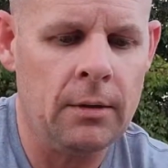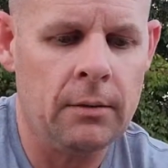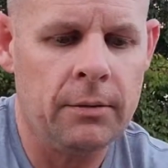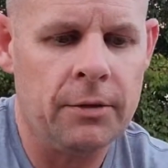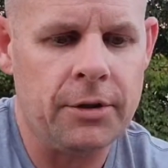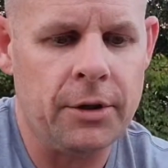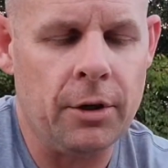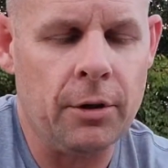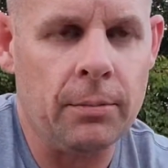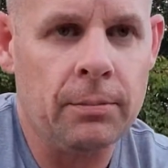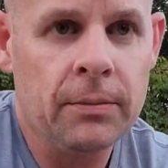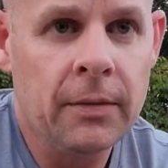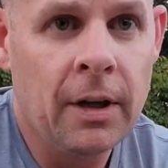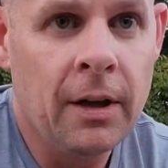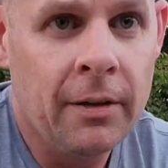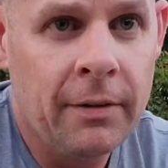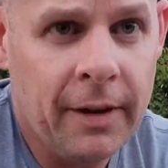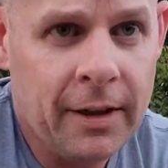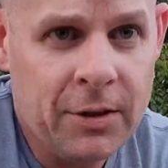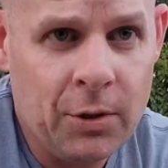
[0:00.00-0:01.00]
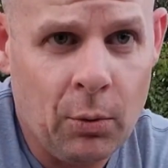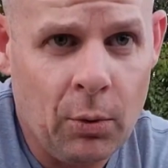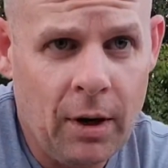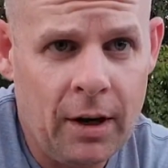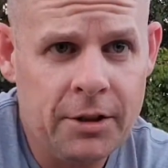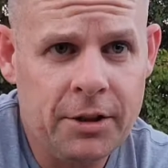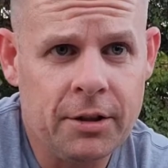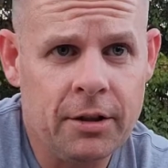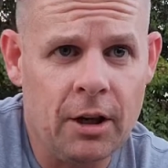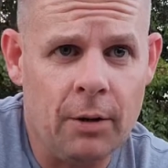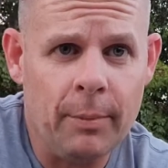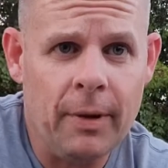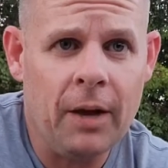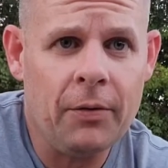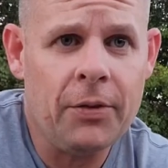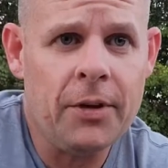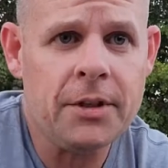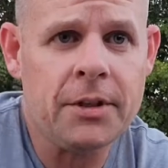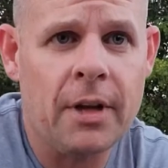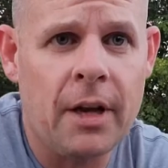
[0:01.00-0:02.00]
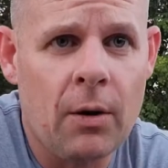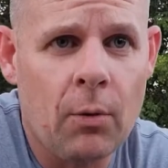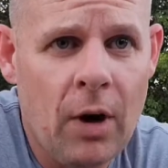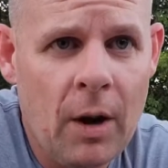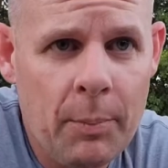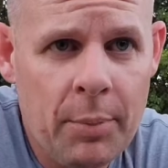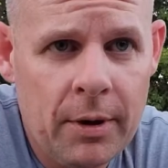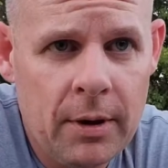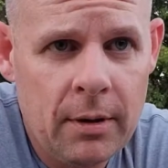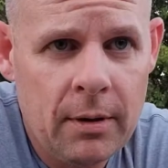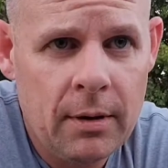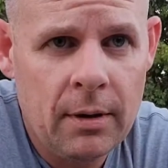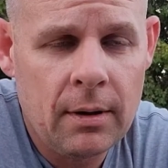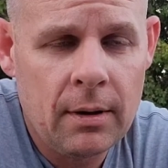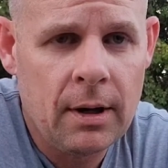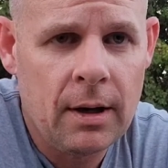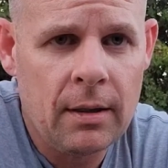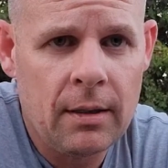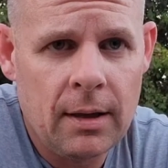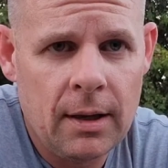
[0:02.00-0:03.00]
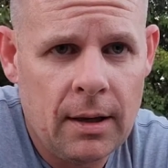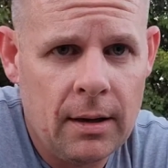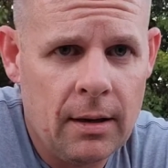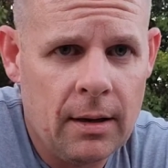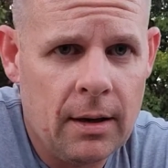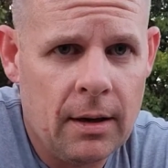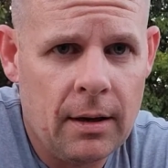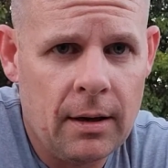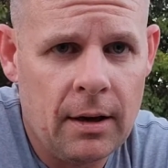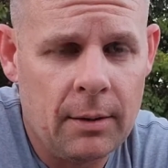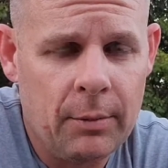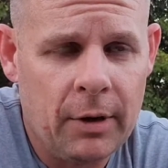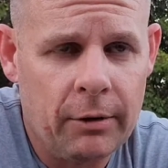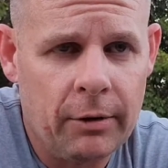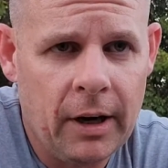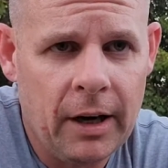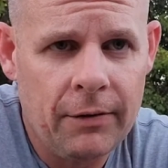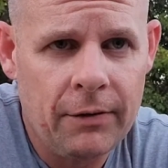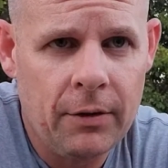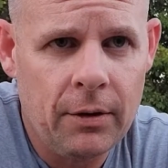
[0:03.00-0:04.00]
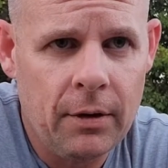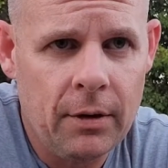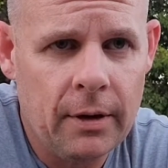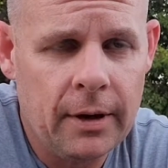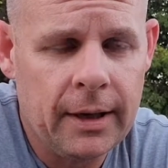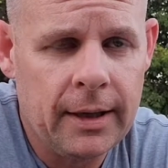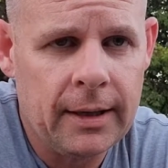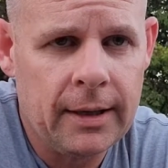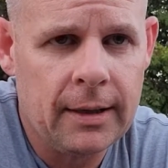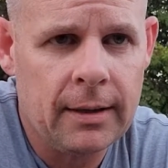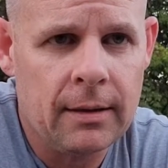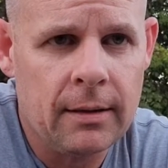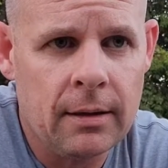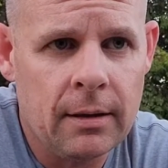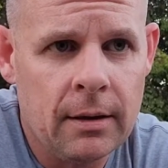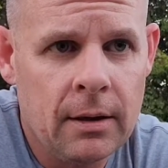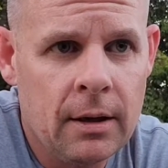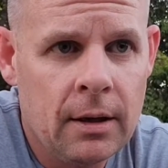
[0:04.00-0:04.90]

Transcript: So thanks for watching. I'll mount this on a weapon and then on my rifle, and